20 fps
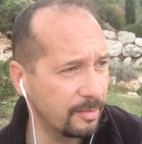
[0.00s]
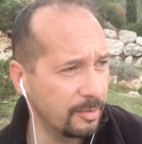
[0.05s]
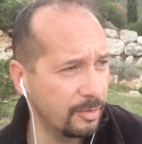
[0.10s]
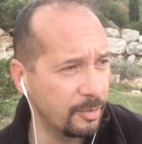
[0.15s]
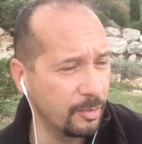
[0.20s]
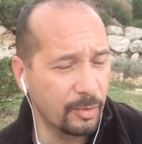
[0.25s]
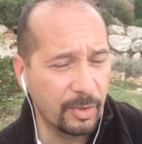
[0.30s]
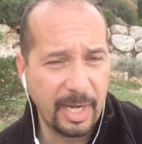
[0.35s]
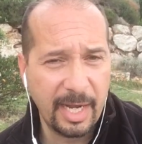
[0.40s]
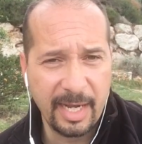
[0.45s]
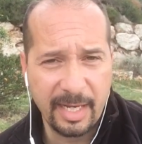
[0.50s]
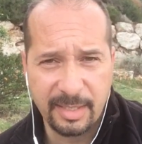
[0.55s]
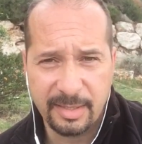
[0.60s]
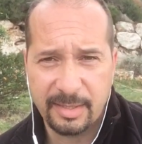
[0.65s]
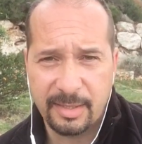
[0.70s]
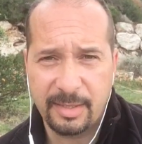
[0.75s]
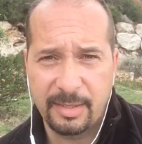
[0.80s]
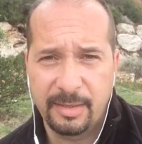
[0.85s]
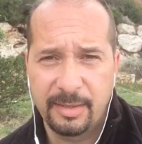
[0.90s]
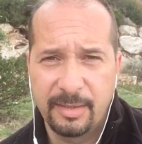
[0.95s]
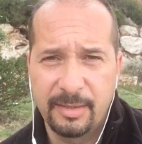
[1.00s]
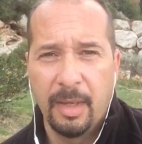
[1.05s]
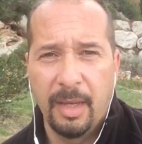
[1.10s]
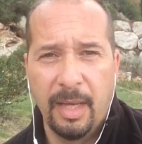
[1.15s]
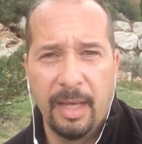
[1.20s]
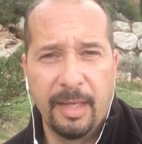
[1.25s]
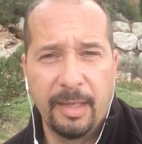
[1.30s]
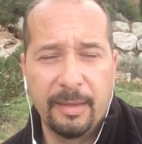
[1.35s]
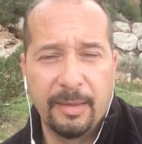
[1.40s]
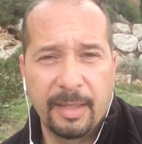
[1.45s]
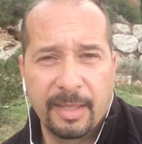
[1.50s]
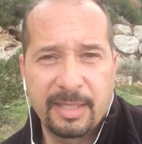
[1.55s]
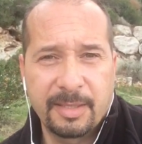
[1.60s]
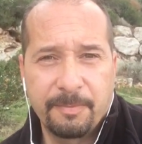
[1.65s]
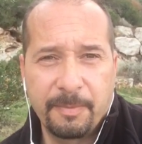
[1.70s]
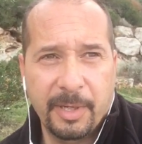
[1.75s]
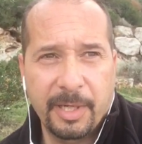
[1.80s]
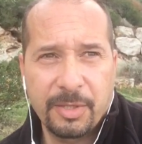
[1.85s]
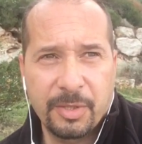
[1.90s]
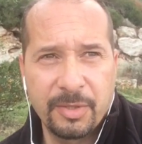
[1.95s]
you ask and
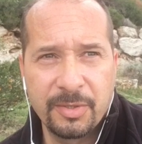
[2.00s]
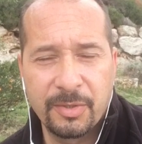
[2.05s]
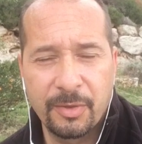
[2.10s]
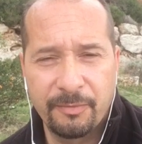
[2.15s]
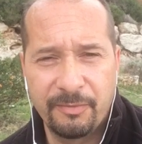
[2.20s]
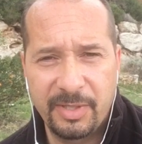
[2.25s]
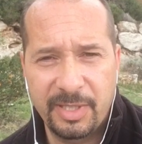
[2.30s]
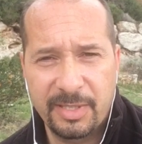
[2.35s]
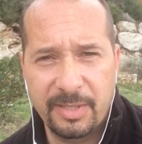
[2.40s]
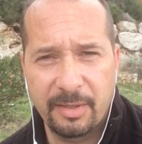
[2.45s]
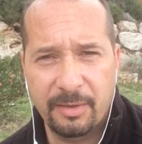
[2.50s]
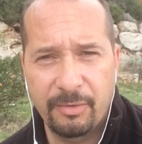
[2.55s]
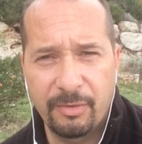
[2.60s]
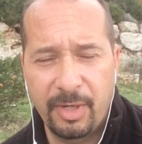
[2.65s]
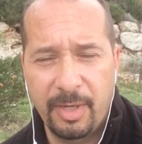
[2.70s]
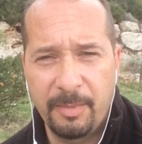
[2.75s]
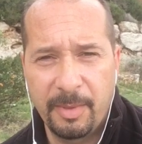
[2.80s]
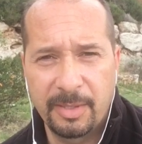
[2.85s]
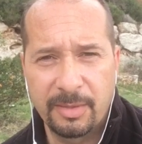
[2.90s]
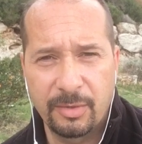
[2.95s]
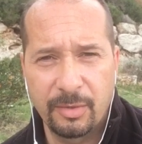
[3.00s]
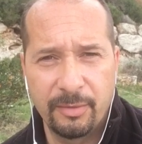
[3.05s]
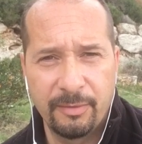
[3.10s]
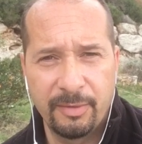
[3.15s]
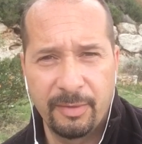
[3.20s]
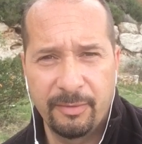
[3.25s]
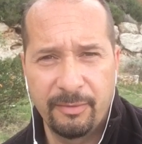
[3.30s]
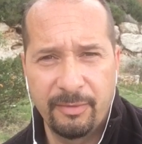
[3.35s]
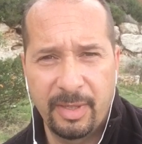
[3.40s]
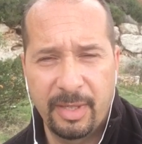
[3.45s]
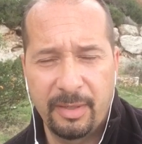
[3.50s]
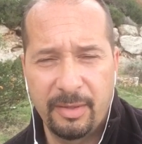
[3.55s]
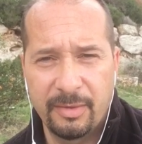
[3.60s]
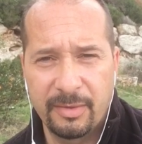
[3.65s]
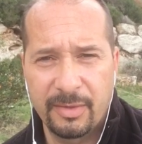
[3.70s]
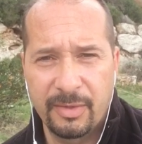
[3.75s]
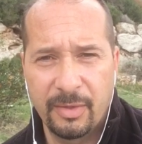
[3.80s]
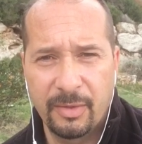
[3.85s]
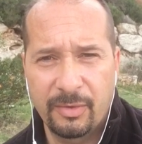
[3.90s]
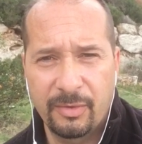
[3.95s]
expressions of disagreements over
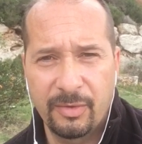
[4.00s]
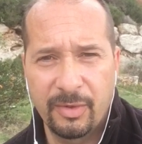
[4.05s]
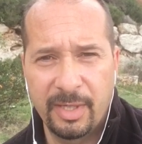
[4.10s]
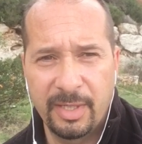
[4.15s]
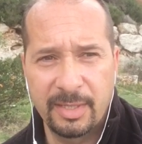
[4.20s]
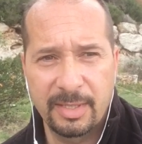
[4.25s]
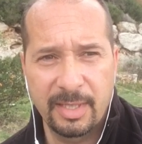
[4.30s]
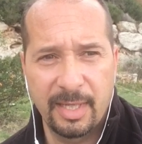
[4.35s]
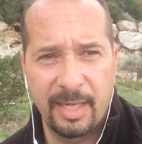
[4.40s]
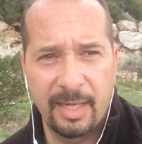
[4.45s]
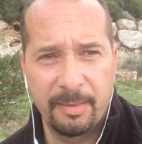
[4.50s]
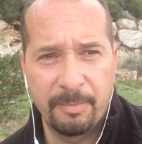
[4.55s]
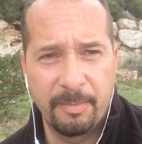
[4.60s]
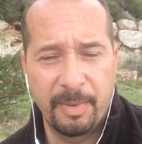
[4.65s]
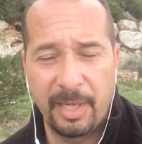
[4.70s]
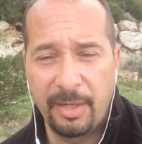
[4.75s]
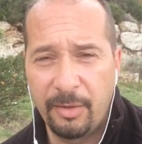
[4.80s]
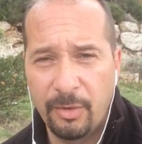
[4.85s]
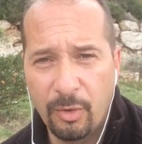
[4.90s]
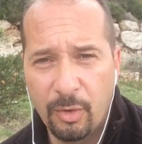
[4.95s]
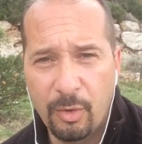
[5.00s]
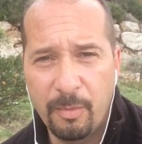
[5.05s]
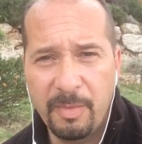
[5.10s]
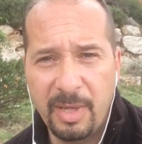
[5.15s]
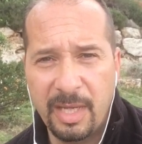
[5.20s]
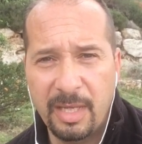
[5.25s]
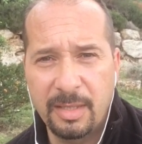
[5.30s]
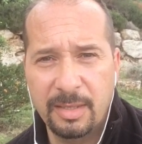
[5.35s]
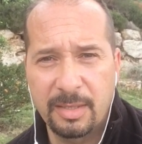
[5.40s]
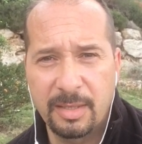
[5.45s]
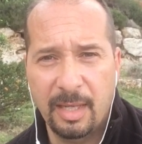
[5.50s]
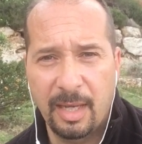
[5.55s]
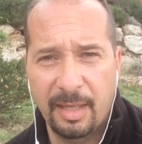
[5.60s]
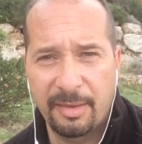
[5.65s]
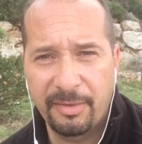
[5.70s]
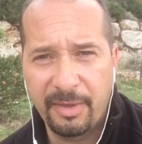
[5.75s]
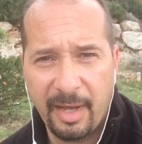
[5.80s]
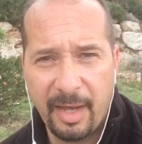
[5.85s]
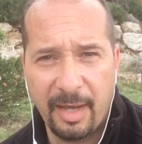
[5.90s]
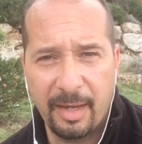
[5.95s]
various doctrines are by no means
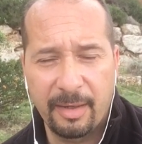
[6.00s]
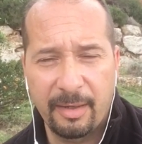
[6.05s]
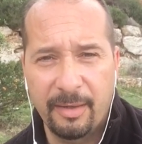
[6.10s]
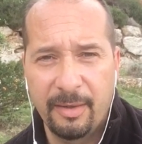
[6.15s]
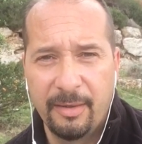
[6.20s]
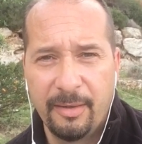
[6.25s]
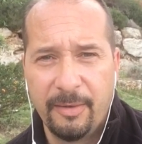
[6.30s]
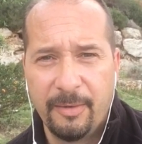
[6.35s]
attack